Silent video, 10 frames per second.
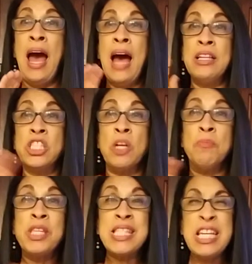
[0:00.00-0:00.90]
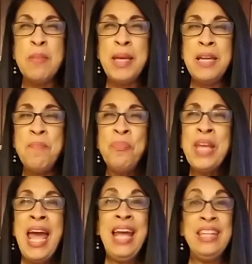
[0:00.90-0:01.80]
some cinnamon,
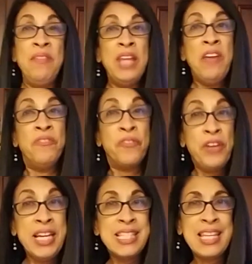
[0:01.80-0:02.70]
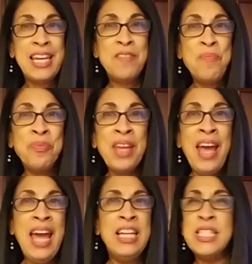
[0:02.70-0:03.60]
and then they freeze it,
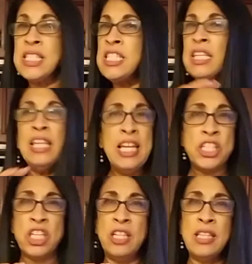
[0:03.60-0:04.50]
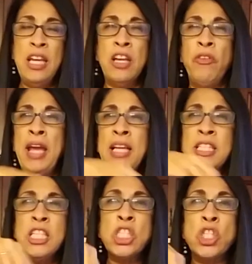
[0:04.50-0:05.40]
and it's delicious, and it creates
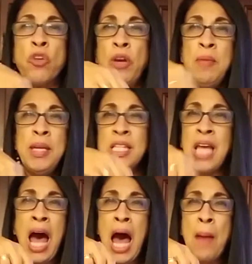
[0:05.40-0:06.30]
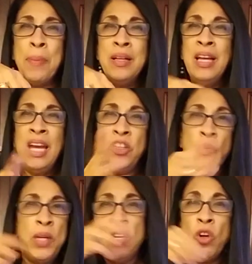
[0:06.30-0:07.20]
this creamy top. And you
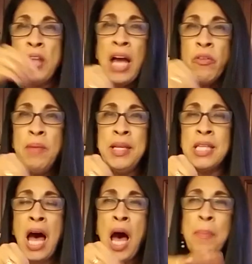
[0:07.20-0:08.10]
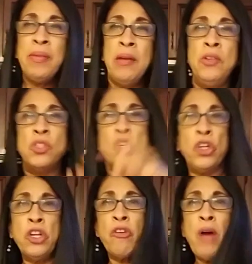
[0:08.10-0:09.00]
eat all that creamy top, and then you turn
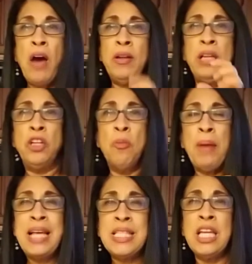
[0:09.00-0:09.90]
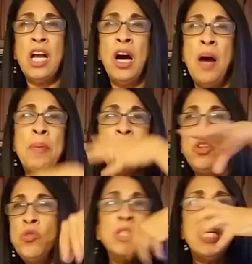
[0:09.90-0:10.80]
it around in a little plastic cup and
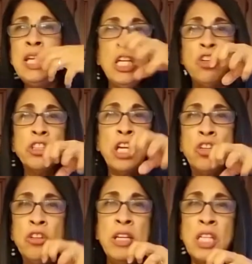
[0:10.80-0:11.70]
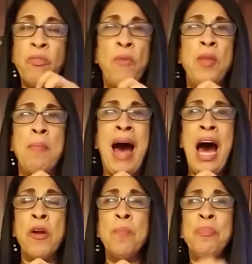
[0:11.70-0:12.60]
you eat all the goodness from the
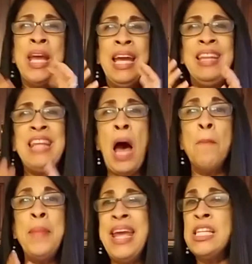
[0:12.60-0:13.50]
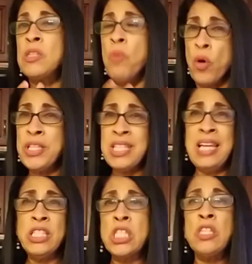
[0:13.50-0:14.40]
bottom. And that makes more
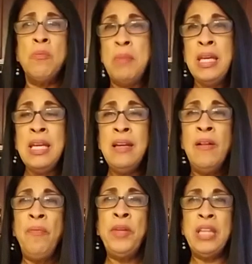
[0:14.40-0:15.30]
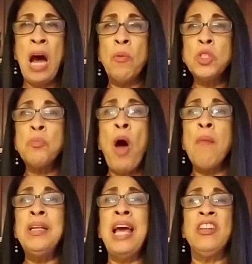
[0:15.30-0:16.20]
sense to me, that was
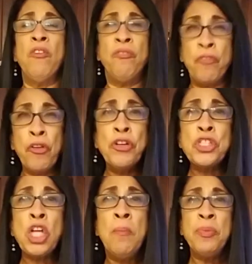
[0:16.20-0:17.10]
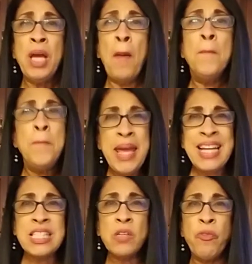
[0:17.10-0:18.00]
probably like the first
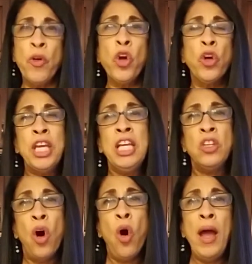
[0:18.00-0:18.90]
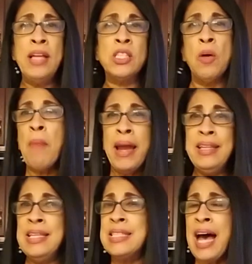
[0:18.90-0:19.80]
mix for Coquito, and somebody
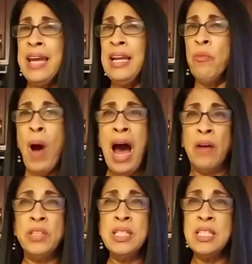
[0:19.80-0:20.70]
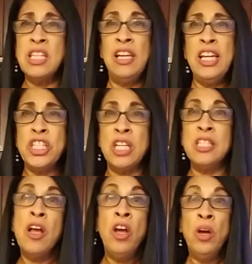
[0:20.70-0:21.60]
decided, wow, this is
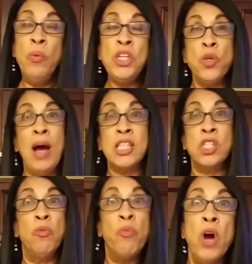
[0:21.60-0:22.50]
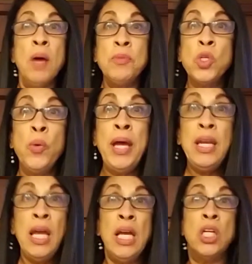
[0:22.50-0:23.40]
delicious. We should add some rum to
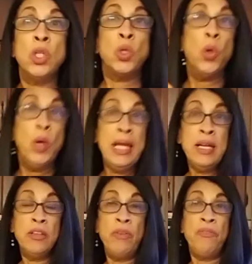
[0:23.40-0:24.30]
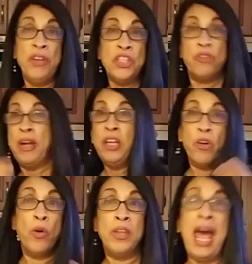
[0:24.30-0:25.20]
it and cool it in the refrigerator
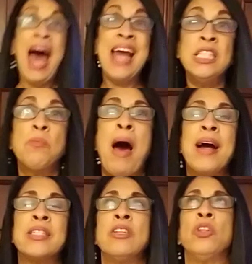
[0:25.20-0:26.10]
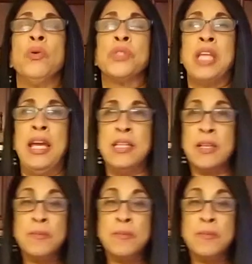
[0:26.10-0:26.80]
or the ice box in those days.